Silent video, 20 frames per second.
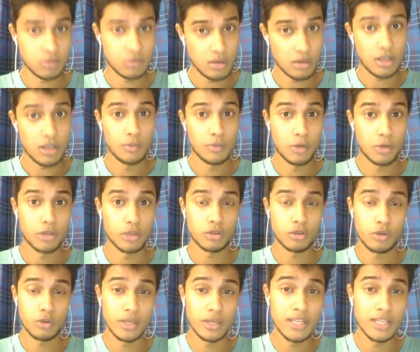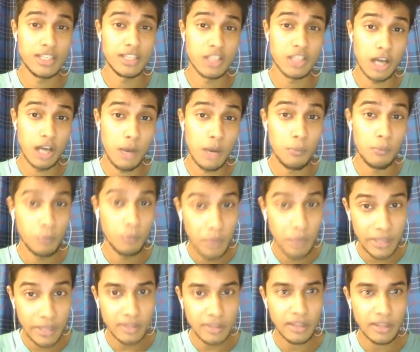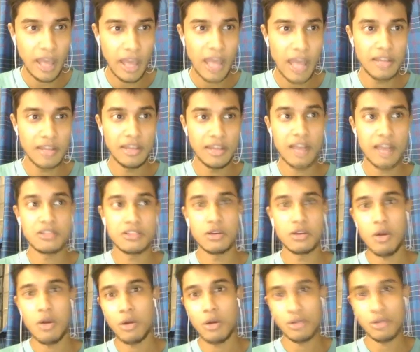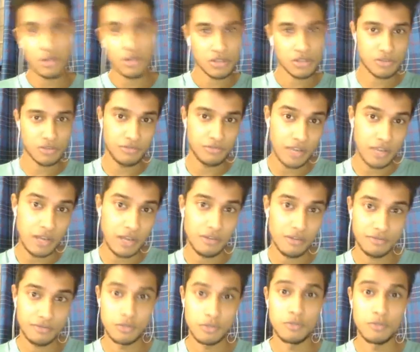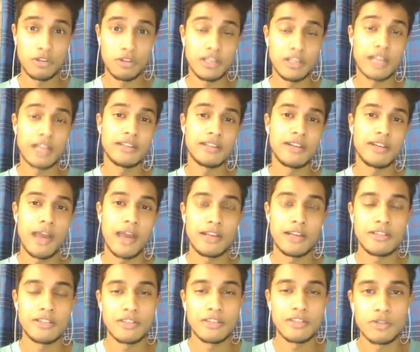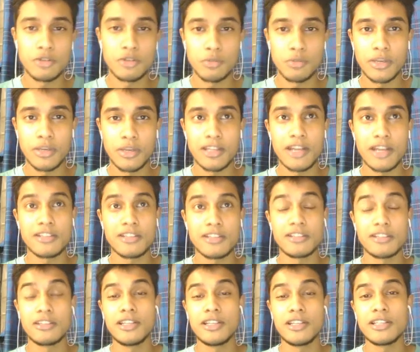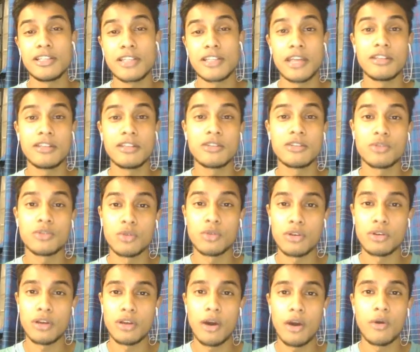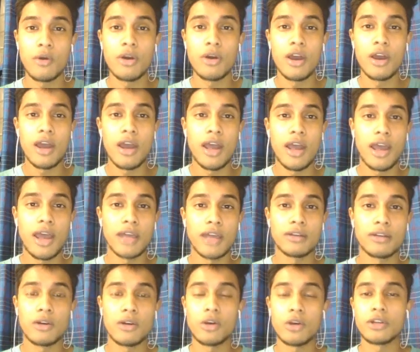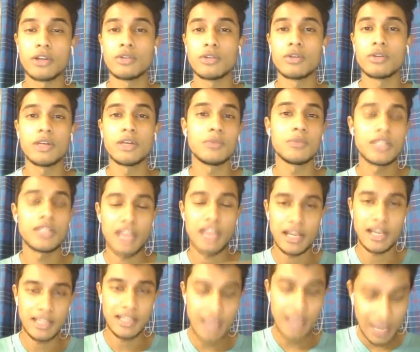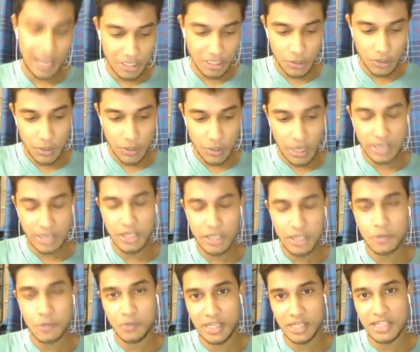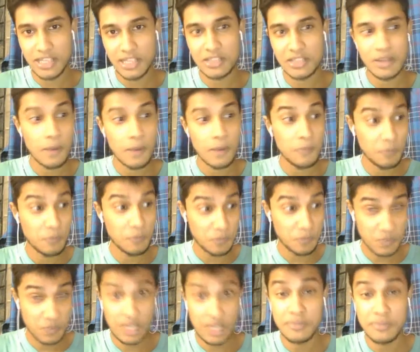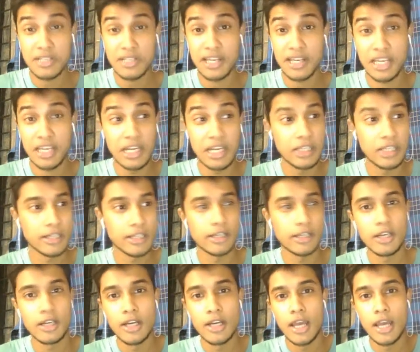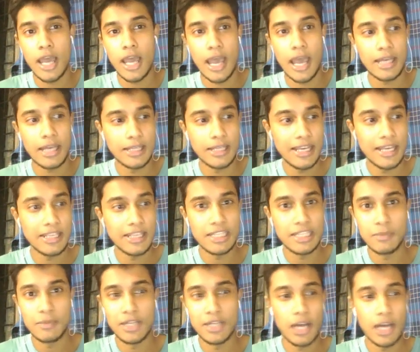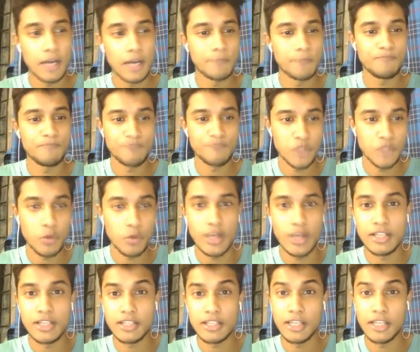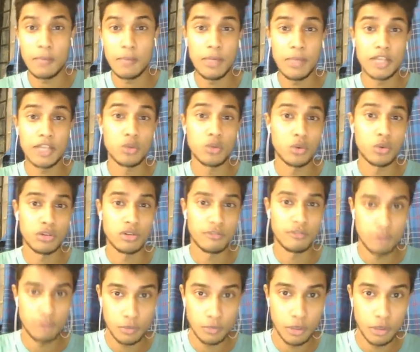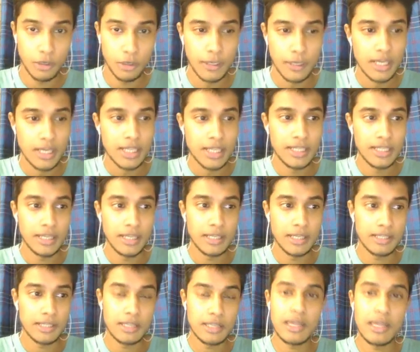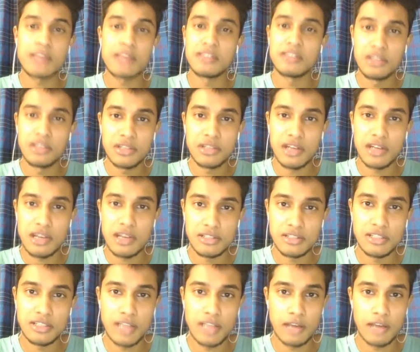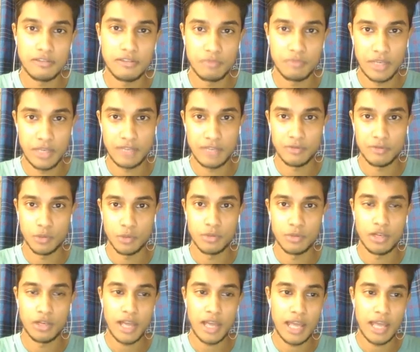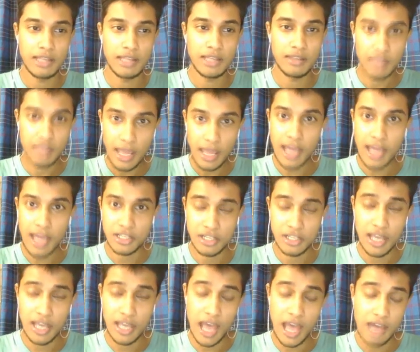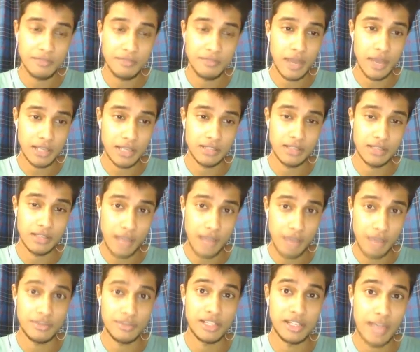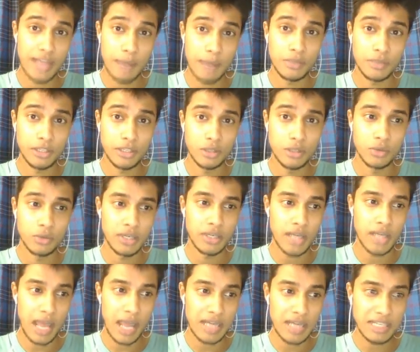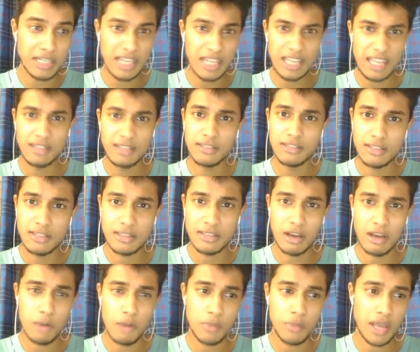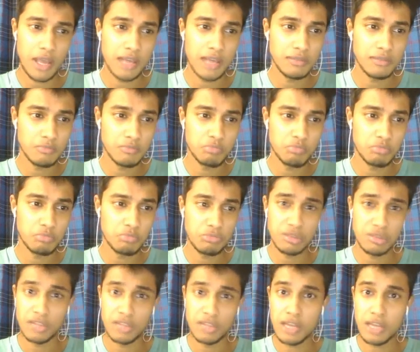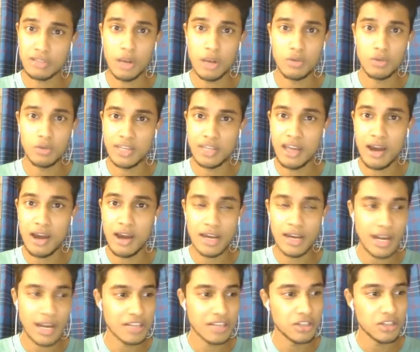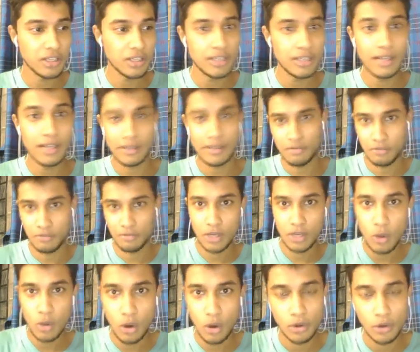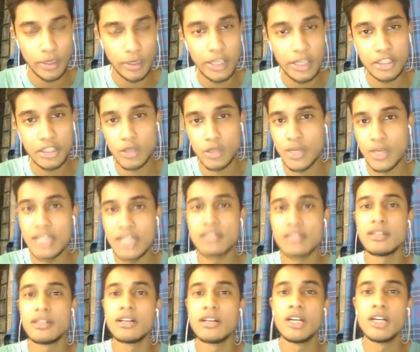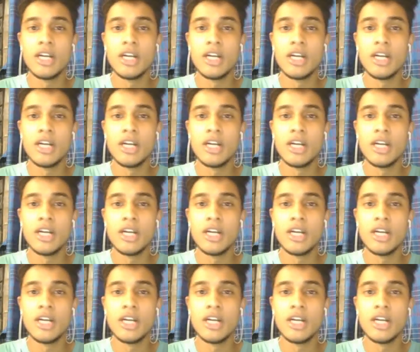Alberto, is a myth, and that's a long lost way of football that the Italians used to play. That's at least 10 years old now, and according to him, Italy actually right now plays teams like Inter and AC Milan, Juventus. They play total football. That's the international style of playing football, and they actually have adapted to it and taken this up, and that's how they are actually, like we all know, Inter reached the